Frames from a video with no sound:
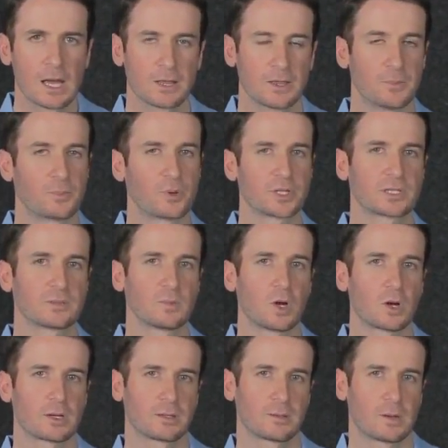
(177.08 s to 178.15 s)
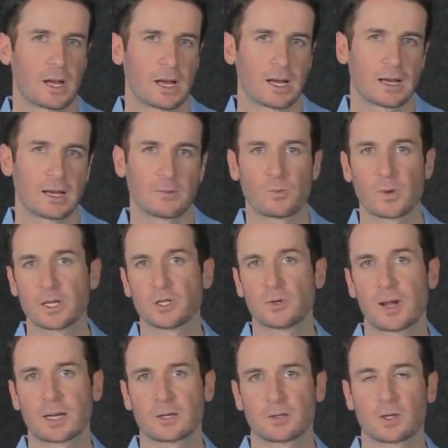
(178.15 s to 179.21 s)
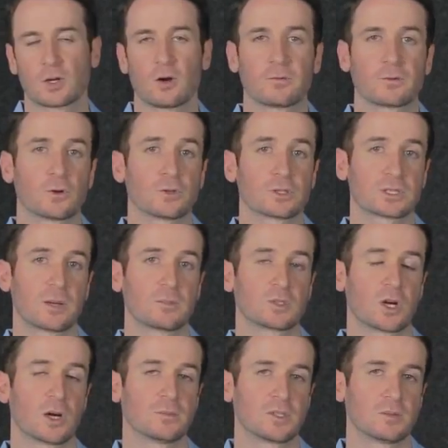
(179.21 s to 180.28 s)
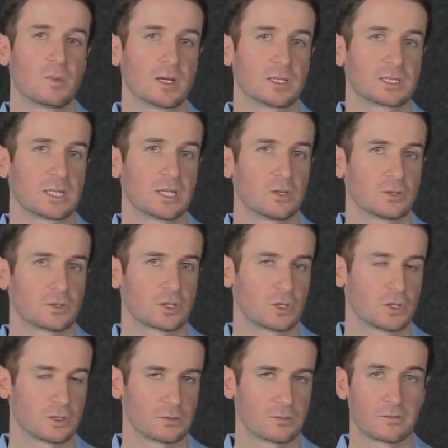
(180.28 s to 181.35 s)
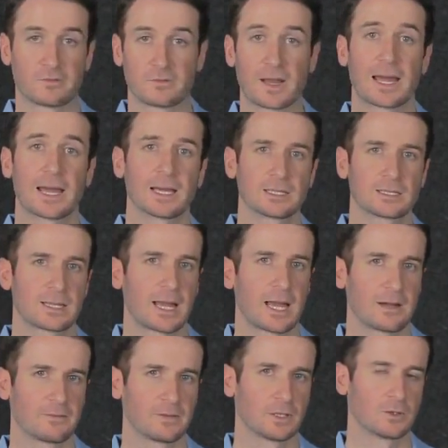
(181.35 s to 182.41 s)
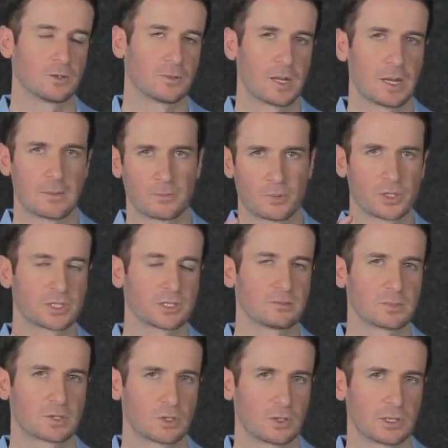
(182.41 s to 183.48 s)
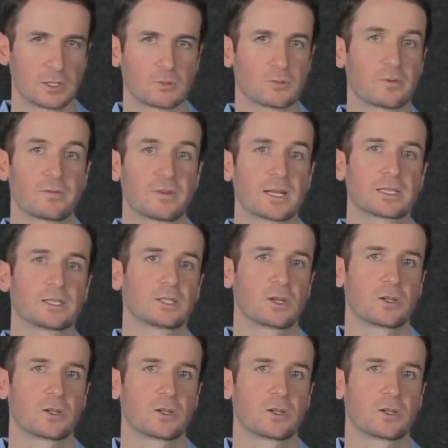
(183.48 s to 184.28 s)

The prism lock, when you're out on the golf course, sometimes you might see on certain flags, they have little prisms or little reflectors